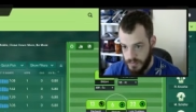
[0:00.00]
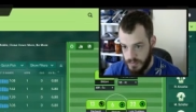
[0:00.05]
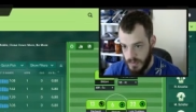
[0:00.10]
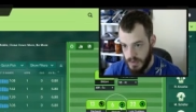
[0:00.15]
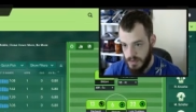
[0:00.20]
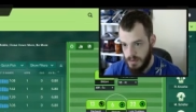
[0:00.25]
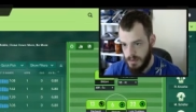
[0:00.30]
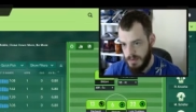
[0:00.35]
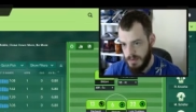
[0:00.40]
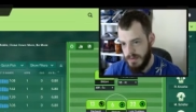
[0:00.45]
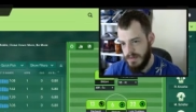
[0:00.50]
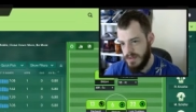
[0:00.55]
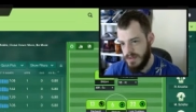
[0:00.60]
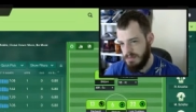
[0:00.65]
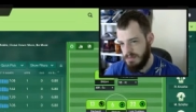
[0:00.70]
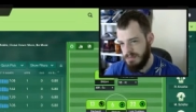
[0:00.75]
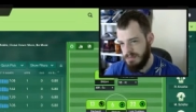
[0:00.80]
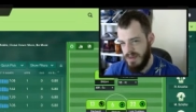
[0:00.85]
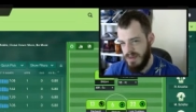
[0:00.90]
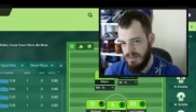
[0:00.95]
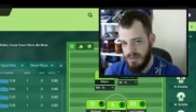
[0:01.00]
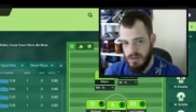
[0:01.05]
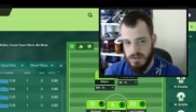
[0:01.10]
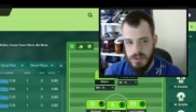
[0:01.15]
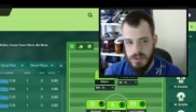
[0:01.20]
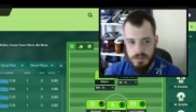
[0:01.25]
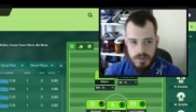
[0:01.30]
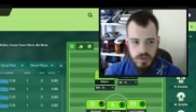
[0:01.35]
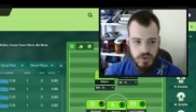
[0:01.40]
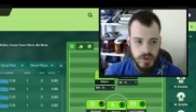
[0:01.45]
So a bit of a
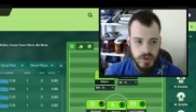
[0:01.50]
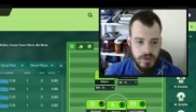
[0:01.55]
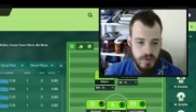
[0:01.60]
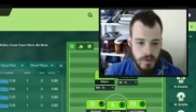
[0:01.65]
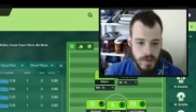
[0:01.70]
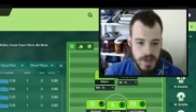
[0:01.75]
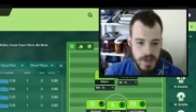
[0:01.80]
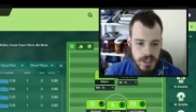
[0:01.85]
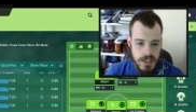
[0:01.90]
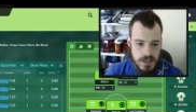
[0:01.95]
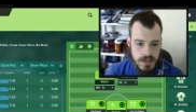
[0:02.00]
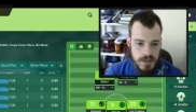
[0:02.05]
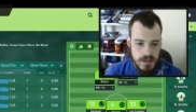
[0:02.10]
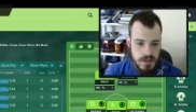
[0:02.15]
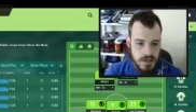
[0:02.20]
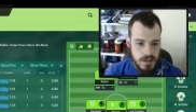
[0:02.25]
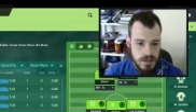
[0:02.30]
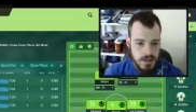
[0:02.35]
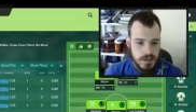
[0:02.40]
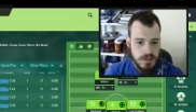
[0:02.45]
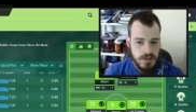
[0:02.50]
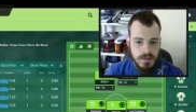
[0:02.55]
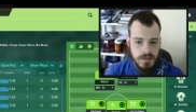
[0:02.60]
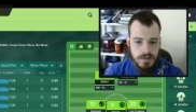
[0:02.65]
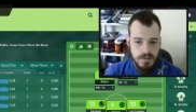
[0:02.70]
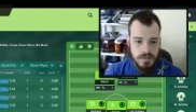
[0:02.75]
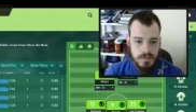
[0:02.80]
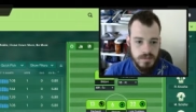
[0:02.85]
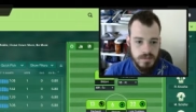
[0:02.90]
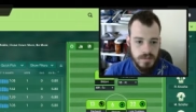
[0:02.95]
Christmas tree formation,
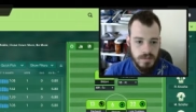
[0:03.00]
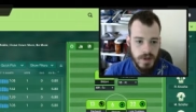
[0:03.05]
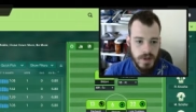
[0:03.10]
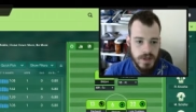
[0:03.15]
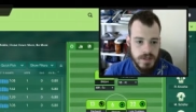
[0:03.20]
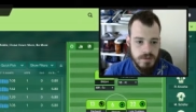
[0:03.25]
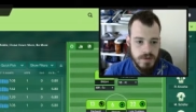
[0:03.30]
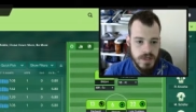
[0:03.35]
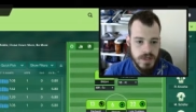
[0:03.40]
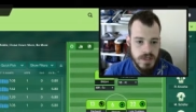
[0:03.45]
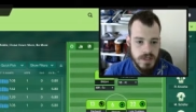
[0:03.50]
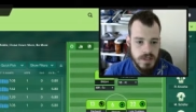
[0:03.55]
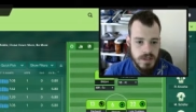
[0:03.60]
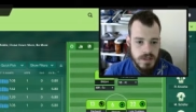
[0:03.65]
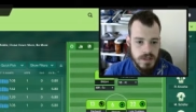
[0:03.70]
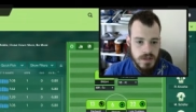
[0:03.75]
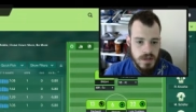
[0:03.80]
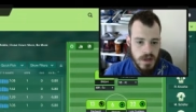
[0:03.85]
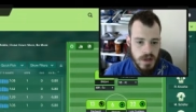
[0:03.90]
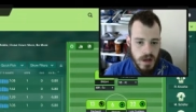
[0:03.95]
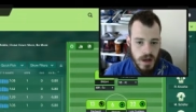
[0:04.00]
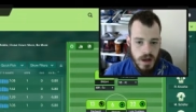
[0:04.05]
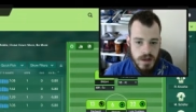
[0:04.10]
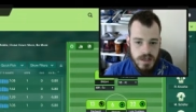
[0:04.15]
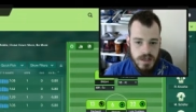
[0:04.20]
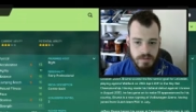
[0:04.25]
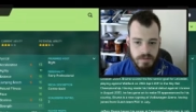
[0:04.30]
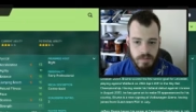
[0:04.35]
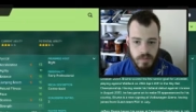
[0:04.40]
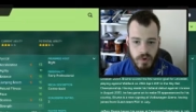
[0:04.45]
but it is what it is. Uh,
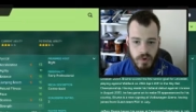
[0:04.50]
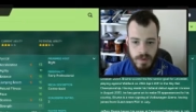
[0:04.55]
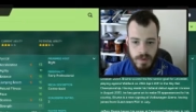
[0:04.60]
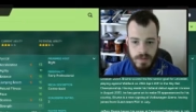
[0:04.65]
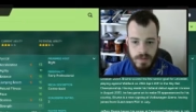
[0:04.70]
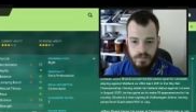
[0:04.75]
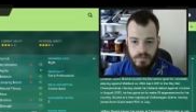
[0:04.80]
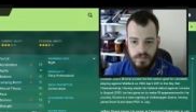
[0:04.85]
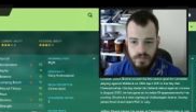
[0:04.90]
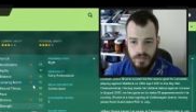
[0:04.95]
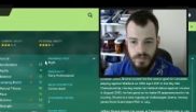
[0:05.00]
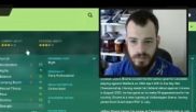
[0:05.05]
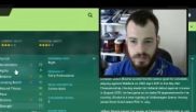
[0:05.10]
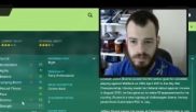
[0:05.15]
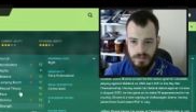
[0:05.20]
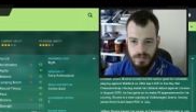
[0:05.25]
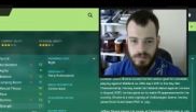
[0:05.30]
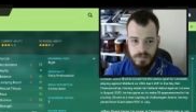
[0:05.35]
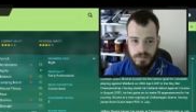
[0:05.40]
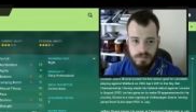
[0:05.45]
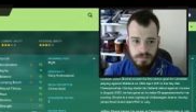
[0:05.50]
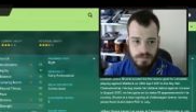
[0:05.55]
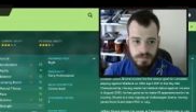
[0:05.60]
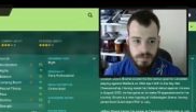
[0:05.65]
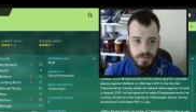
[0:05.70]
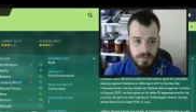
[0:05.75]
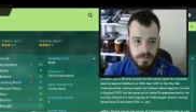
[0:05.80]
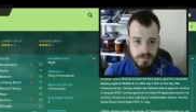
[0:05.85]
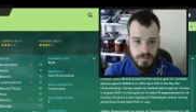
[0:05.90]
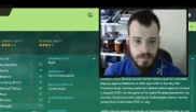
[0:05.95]
Jeffrey Bruma,
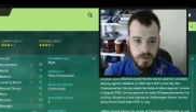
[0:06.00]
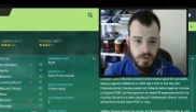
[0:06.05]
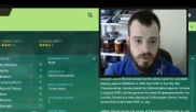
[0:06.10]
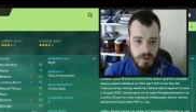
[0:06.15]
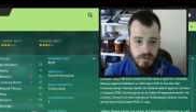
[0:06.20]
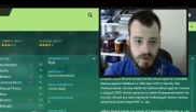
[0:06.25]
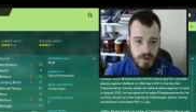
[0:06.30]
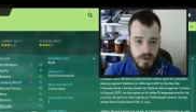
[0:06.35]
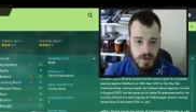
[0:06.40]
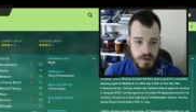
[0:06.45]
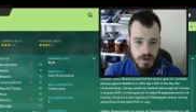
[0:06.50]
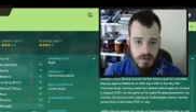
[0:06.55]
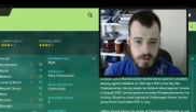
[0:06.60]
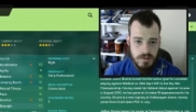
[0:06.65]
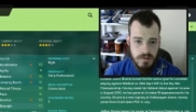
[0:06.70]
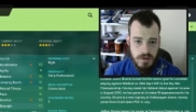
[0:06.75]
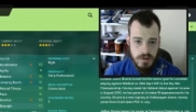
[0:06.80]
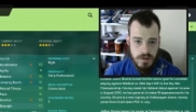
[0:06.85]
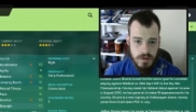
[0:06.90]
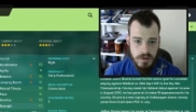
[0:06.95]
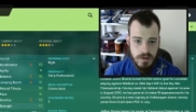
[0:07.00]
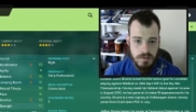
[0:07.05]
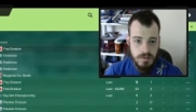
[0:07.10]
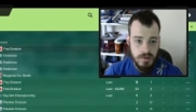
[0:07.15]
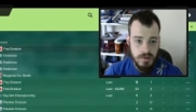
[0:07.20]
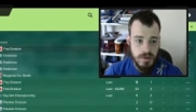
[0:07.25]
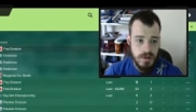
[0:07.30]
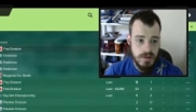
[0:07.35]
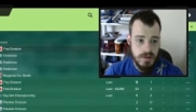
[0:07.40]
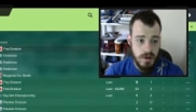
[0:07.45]
24 years old, looks
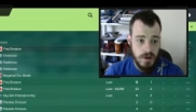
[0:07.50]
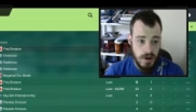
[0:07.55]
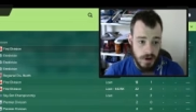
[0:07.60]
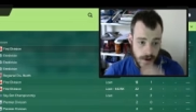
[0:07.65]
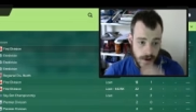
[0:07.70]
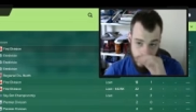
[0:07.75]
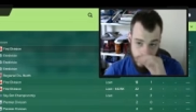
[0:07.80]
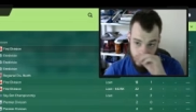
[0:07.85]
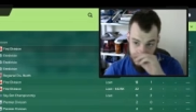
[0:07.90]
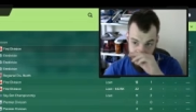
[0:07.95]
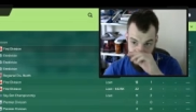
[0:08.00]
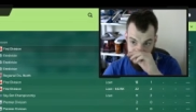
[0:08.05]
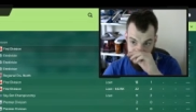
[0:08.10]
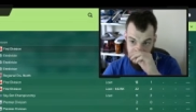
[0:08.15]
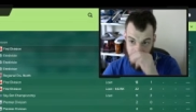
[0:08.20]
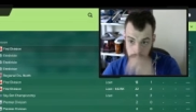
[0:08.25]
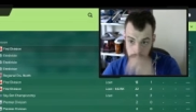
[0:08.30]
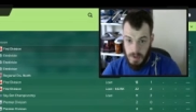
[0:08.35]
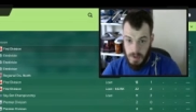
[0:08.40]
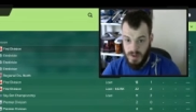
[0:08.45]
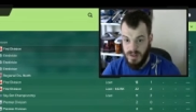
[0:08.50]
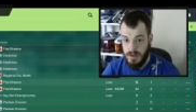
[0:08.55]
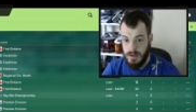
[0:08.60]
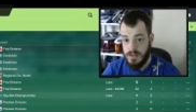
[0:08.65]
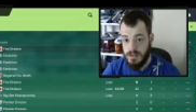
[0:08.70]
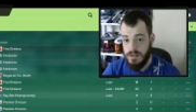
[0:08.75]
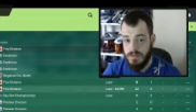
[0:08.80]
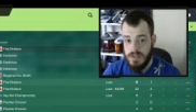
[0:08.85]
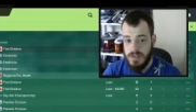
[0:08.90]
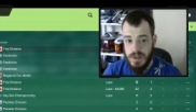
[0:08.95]
pretty decent, I like him.
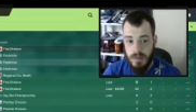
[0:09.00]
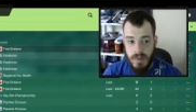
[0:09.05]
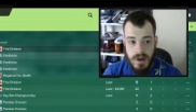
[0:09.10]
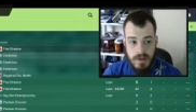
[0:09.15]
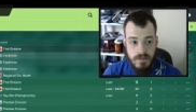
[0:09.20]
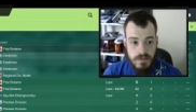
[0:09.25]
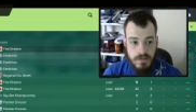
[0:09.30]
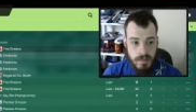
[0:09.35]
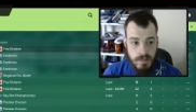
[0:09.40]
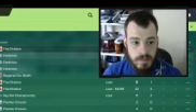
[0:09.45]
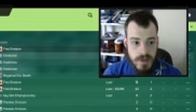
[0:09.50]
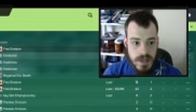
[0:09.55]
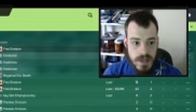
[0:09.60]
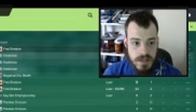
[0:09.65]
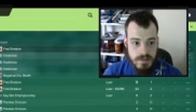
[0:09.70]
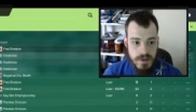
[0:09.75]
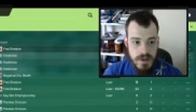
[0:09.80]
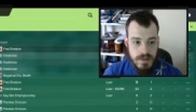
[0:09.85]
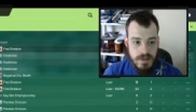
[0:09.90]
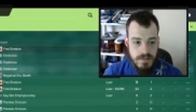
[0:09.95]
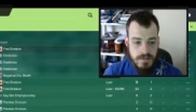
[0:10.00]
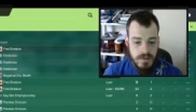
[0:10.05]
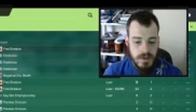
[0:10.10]
So I'm 10 a million from PSV.